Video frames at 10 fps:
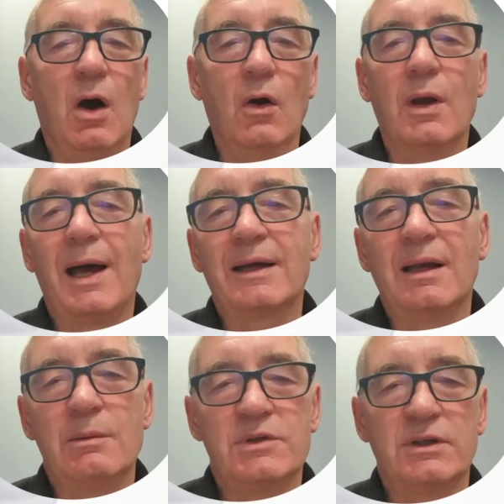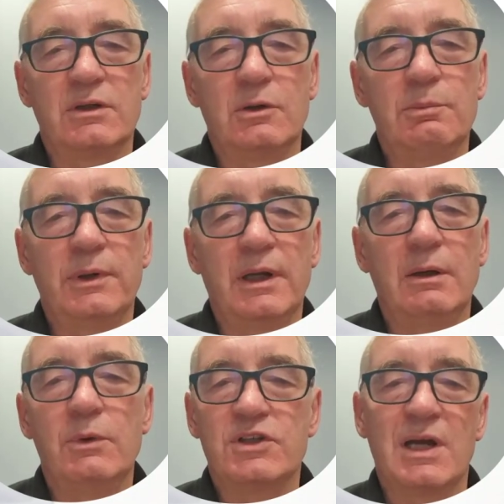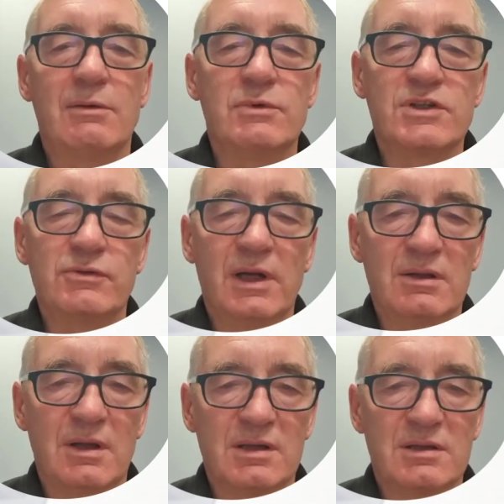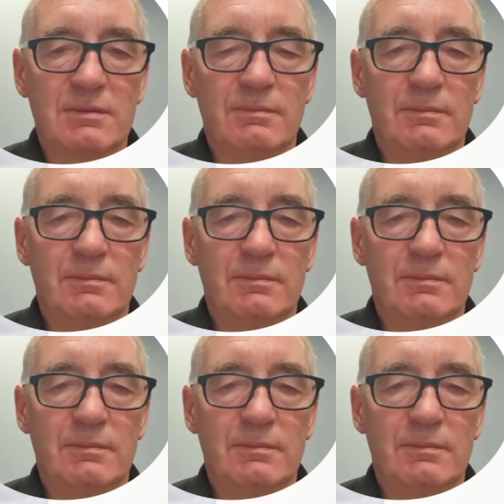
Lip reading: unlike a limited company which can restrict this.